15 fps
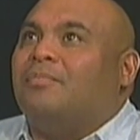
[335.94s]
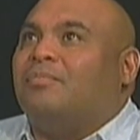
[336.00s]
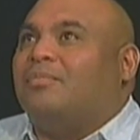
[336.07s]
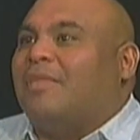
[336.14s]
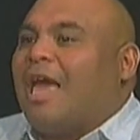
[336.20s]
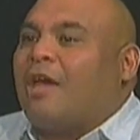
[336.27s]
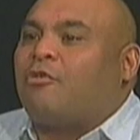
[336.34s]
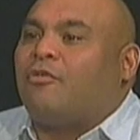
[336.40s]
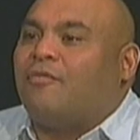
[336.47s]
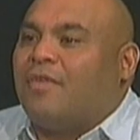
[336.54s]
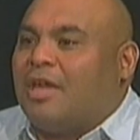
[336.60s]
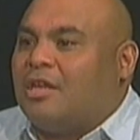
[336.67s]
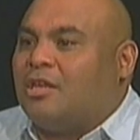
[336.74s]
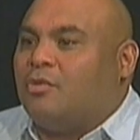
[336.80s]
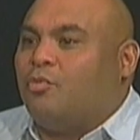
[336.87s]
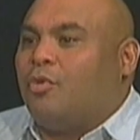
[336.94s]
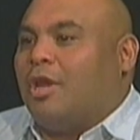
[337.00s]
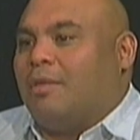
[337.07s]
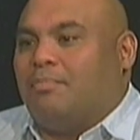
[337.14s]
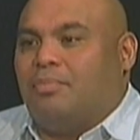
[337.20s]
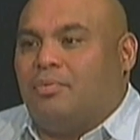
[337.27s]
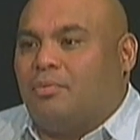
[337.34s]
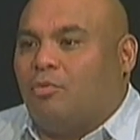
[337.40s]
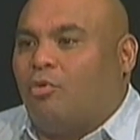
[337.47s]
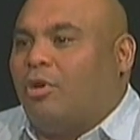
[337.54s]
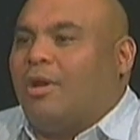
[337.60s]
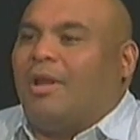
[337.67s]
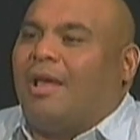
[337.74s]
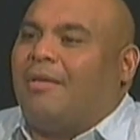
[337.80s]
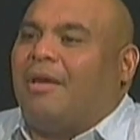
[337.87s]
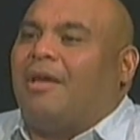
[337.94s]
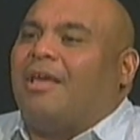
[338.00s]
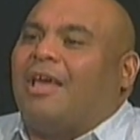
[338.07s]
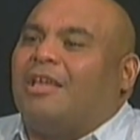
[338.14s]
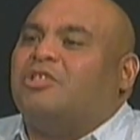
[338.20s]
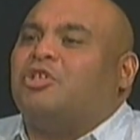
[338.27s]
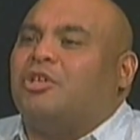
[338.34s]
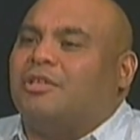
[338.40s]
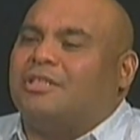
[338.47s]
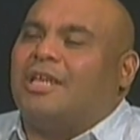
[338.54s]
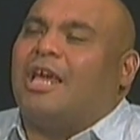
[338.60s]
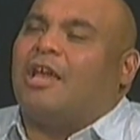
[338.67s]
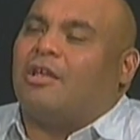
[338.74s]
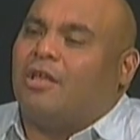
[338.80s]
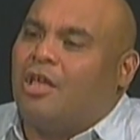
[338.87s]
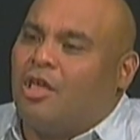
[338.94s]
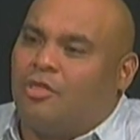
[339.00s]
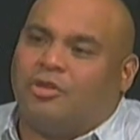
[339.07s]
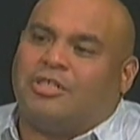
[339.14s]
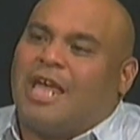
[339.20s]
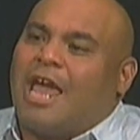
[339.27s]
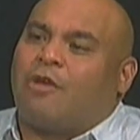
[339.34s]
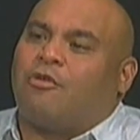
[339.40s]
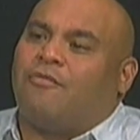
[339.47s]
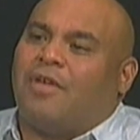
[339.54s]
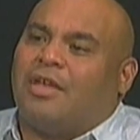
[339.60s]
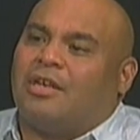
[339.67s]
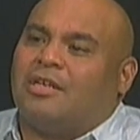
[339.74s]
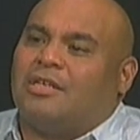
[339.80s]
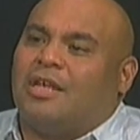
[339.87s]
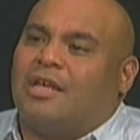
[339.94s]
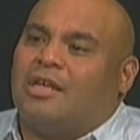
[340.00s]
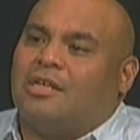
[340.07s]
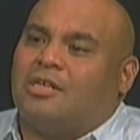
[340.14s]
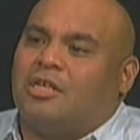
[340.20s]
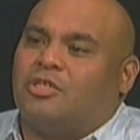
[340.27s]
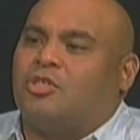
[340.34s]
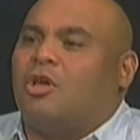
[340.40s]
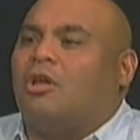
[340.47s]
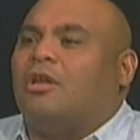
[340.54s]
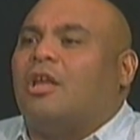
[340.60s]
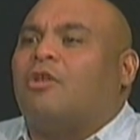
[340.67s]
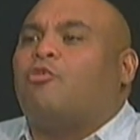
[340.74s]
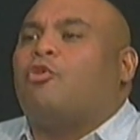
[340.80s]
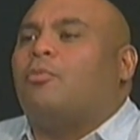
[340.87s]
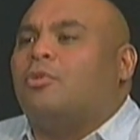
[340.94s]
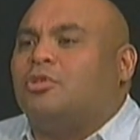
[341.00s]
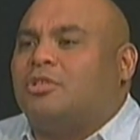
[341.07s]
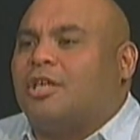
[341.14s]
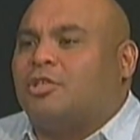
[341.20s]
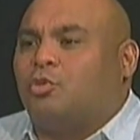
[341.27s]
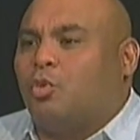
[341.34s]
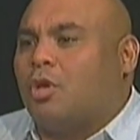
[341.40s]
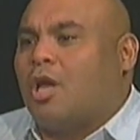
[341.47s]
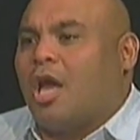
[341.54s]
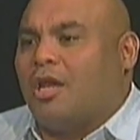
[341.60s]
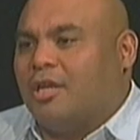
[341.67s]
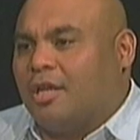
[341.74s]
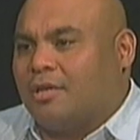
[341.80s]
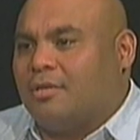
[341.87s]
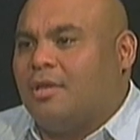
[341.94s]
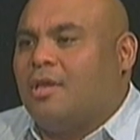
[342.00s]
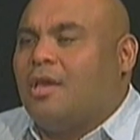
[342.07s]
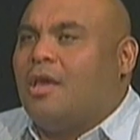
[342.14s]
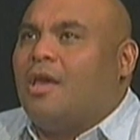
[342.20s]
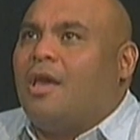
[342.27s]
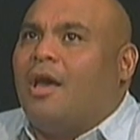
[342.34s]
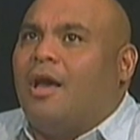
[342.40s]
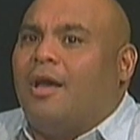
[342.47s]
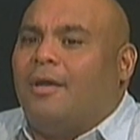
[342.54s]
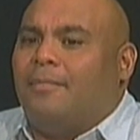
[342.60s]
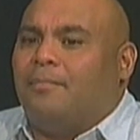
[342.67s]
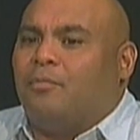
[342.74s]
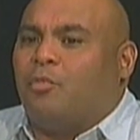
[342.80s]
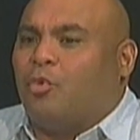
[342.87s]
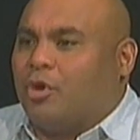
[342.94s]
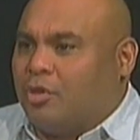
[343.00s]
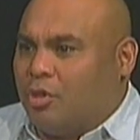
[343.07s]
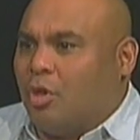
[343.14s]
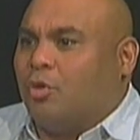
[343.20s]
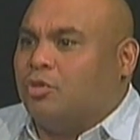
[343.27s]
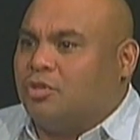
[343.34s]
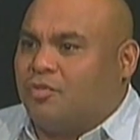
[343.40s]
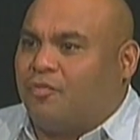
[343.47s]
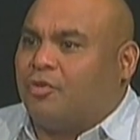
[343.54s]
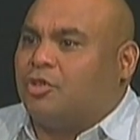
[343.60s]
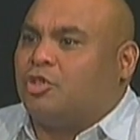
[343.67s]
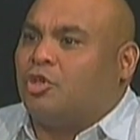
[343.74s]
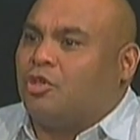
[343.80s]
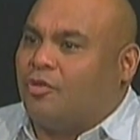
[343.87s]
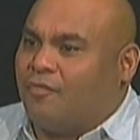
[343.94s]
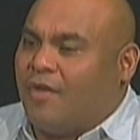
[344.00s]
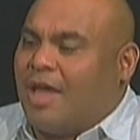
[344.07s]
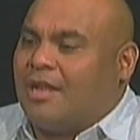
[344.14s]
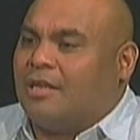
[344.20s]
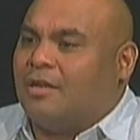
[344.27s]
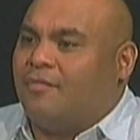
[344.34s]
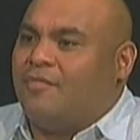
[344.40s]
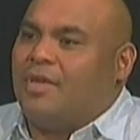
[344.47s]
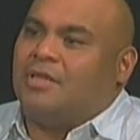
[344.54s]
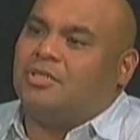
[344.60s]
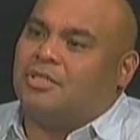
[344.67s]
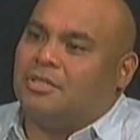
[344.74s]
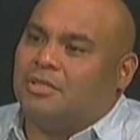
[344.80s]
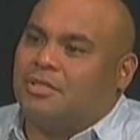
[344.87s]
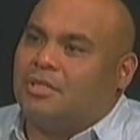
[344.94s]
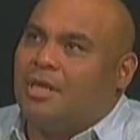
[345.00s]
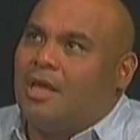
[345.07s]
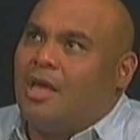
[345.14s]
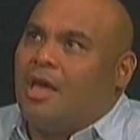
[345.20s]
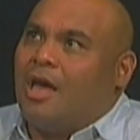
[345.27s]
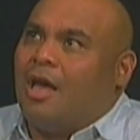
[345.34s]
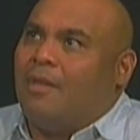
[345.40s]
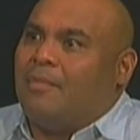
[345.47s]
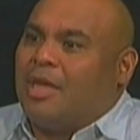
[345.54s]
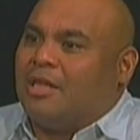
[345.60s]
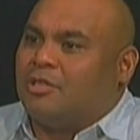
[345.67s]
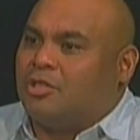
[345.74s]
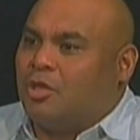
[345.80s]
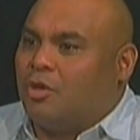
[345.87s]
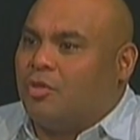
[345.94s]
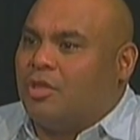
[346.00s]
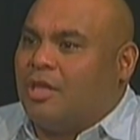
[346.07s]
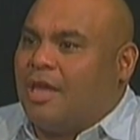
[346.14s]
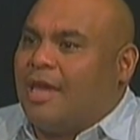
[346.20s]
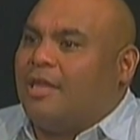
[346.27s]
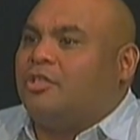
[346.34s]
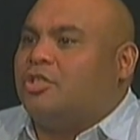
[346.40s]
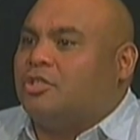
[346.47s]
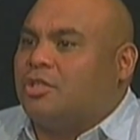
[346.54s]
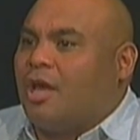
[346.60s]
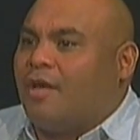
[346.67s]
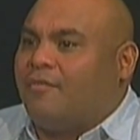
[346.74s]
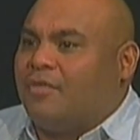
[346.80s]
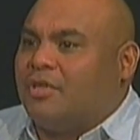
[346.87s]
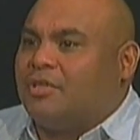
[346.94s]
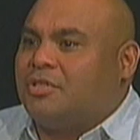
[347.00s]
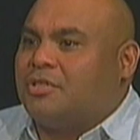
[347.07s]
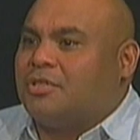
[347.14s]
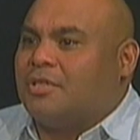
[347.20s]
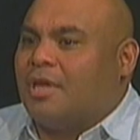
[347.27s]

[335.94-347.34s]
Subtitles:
aggravated rape, or I should say there's aggravated assault and criminal sexual conduct. Where those, for sure, they're violent offenses. And so the AG's office